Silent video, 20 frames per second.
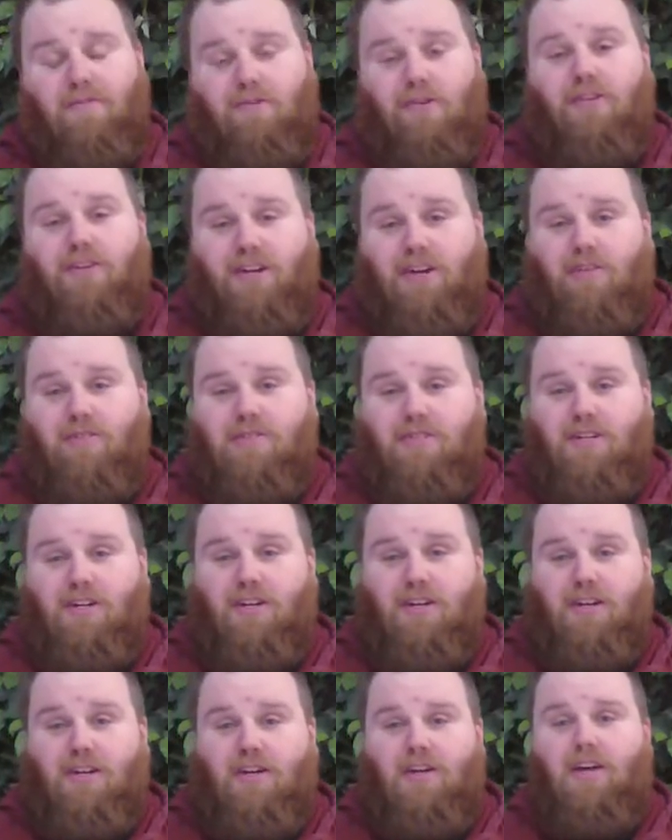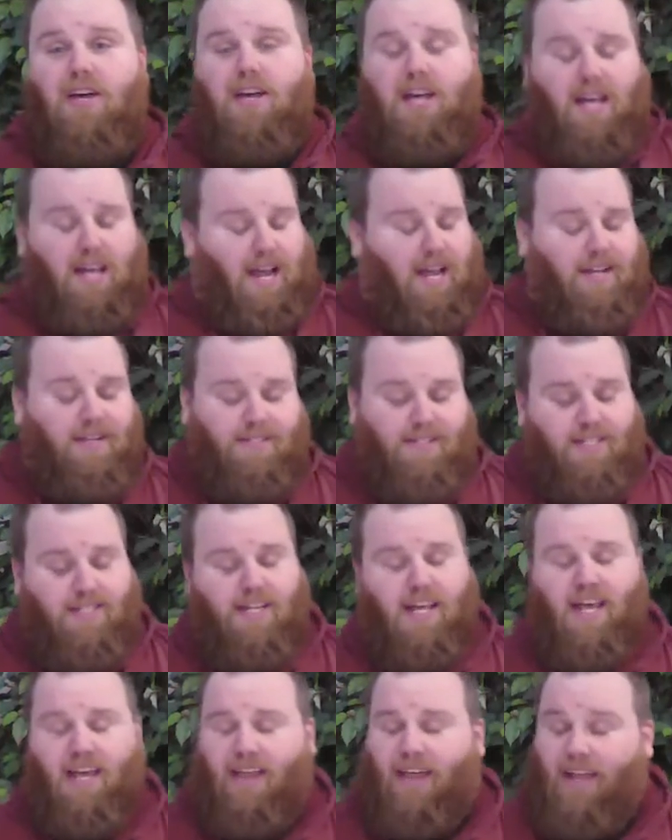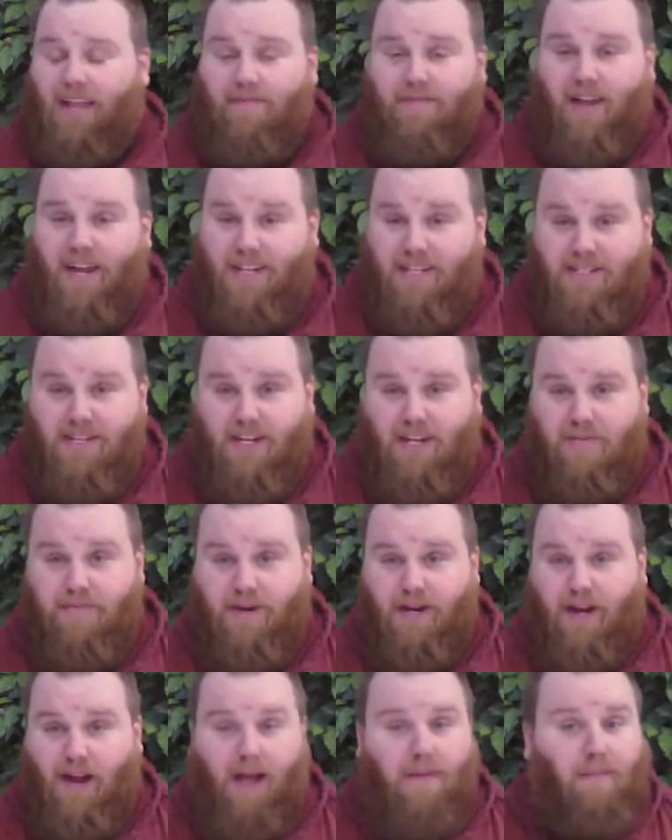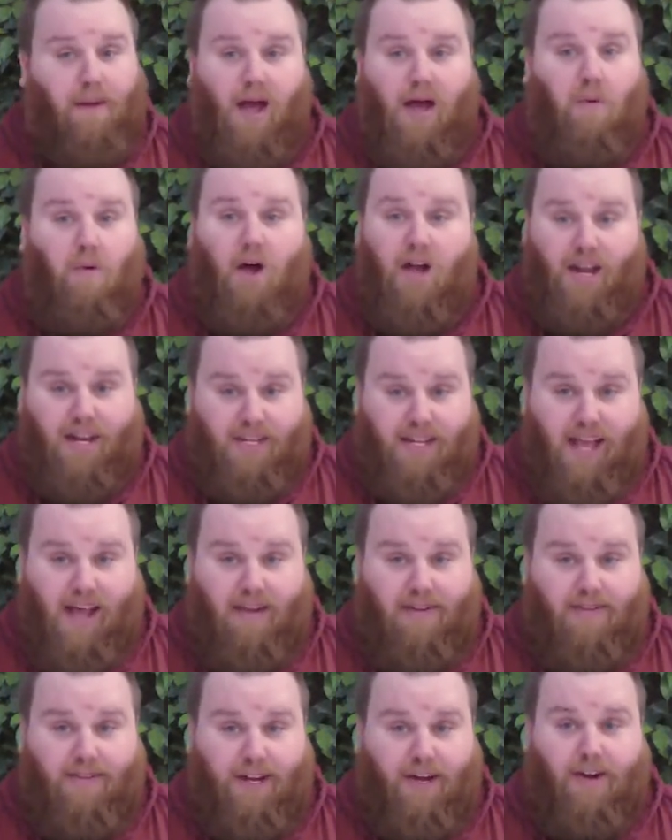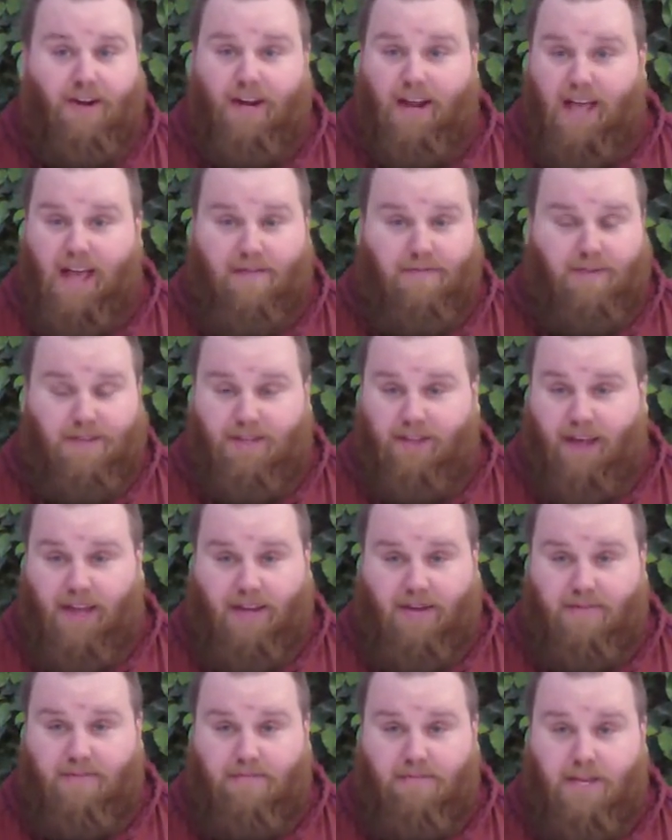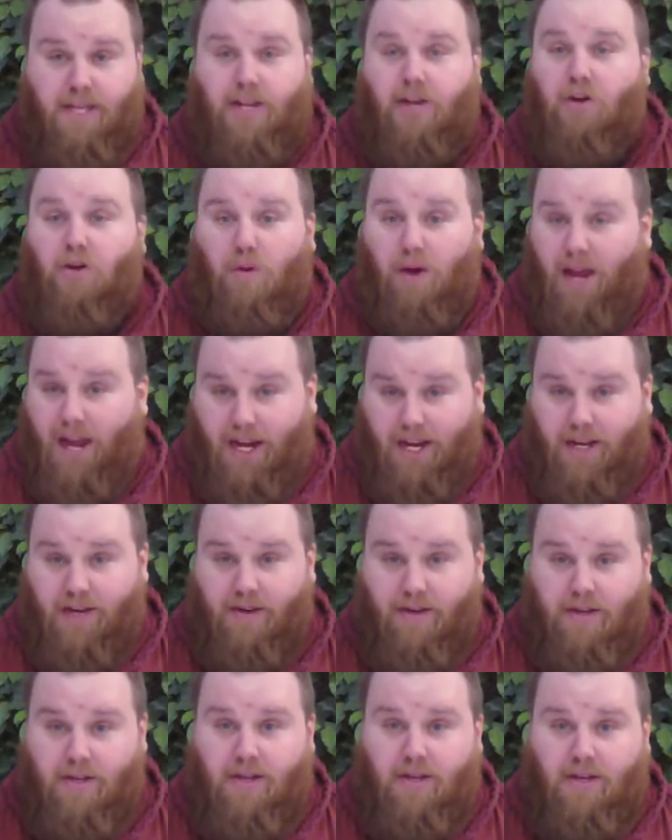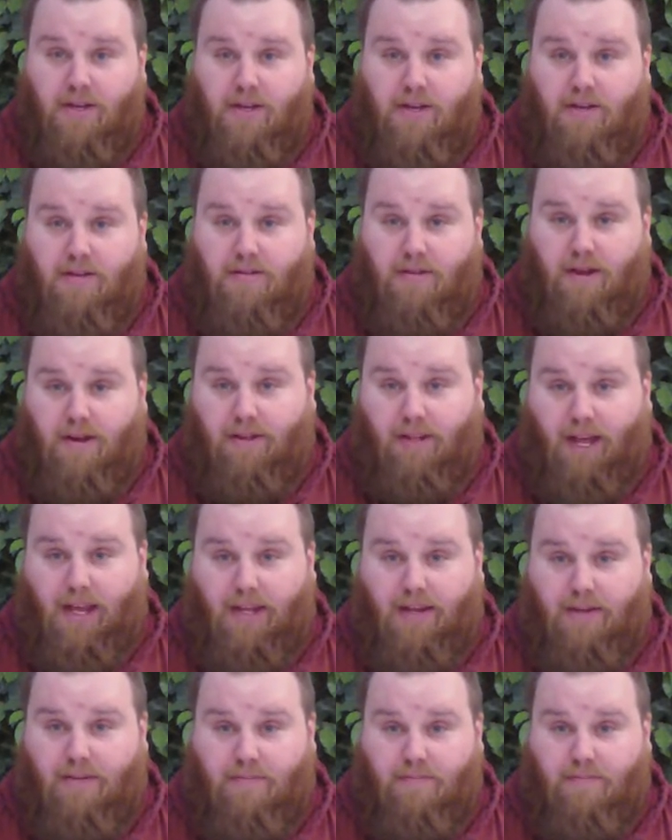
the roller coaster. And I used to say, like, if I get stuck up here, I'm not walking down. They're going to have to, like, get a crane and like,